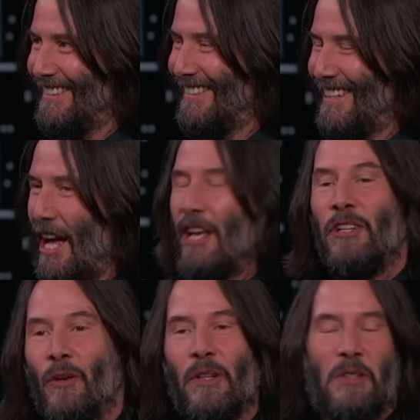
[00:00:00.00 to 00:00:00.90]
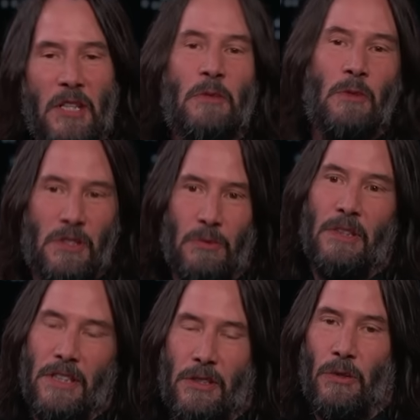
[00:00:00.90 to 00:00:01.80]
It was
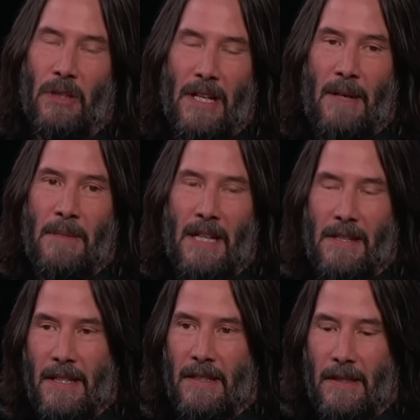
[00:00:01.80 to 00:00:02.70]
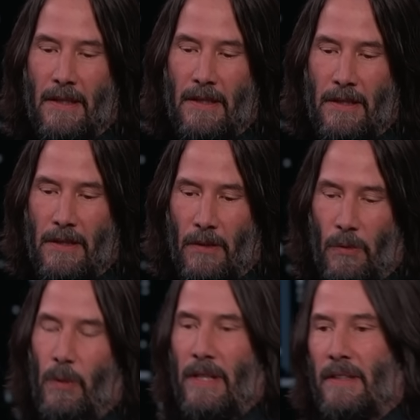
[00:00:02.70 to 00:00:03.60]
really cool. I mean, I think, you know, the
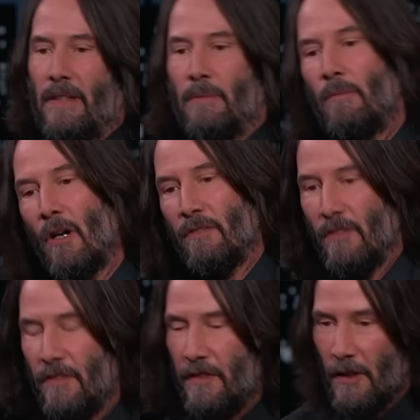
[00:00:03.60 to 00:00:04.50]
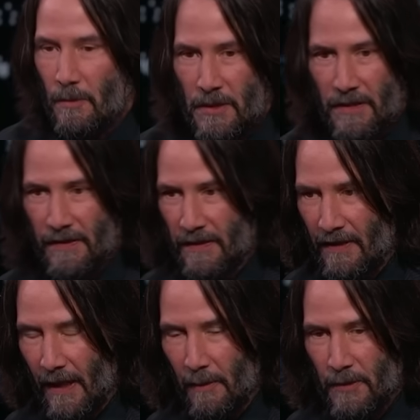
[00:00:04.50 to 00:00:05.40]
way that the Marvel films have
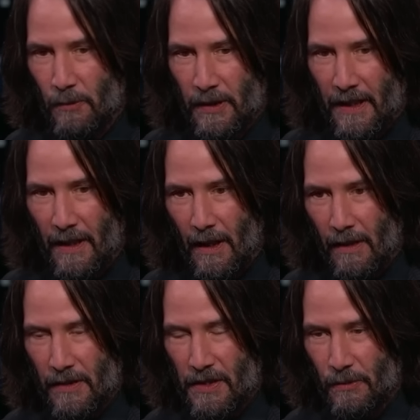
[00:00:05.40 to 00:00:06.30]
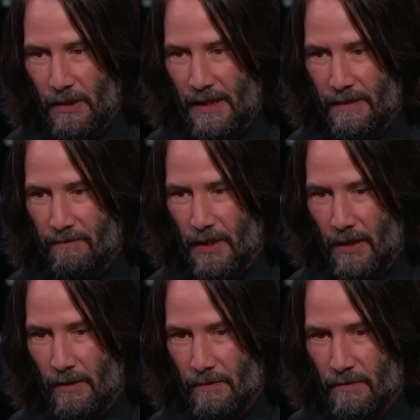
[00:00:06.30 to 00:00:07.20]
developed and what they are is really, you
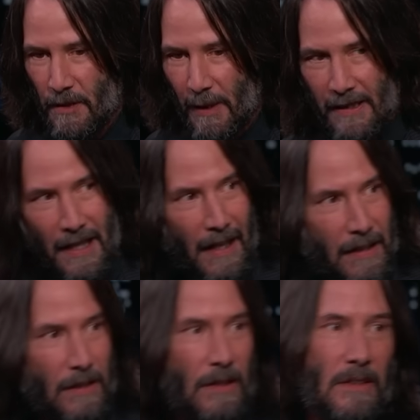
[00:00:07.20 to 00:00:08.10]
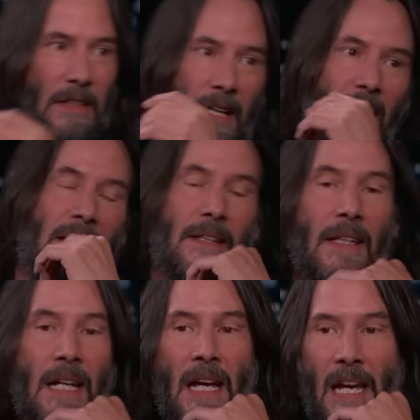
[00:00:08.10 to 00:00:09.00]
know, spectacular.
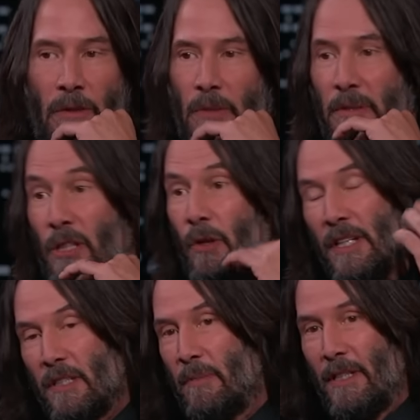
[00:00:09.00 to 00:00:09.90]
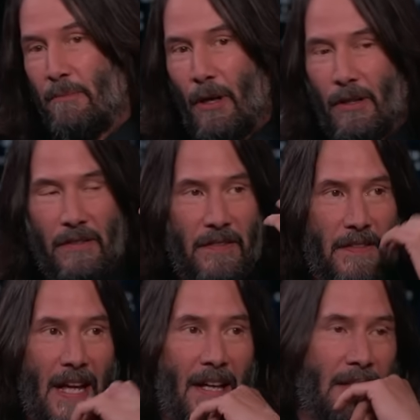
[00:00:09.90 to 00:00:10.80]
And it would be great to be a part of
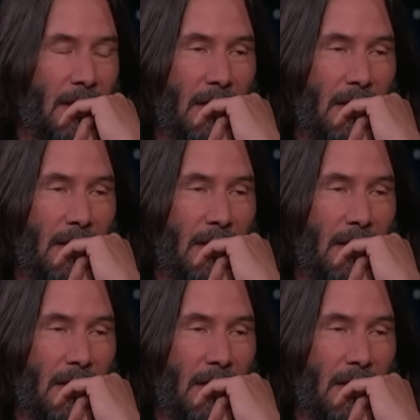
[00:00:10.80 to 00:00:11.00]
that.